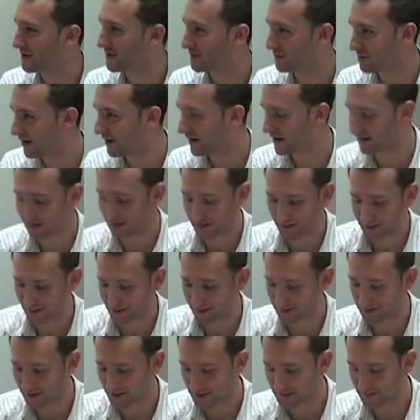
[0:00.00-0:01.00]
with your brain or
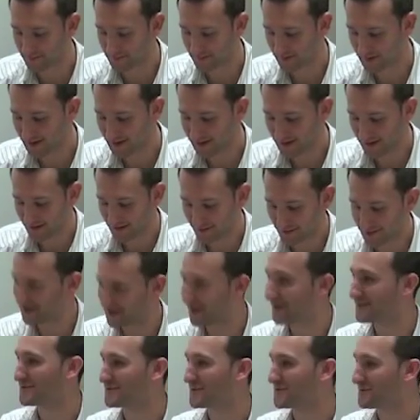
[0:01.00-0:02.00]
anything? No.
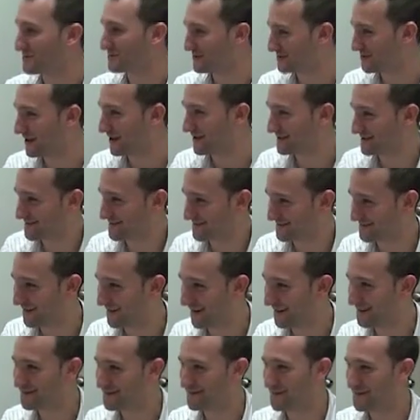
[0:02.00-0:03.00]
Besides normal stress,
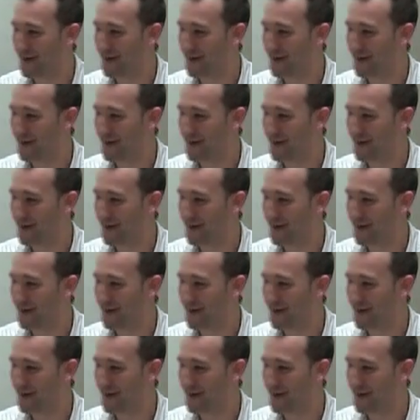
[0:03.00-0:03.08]
right? From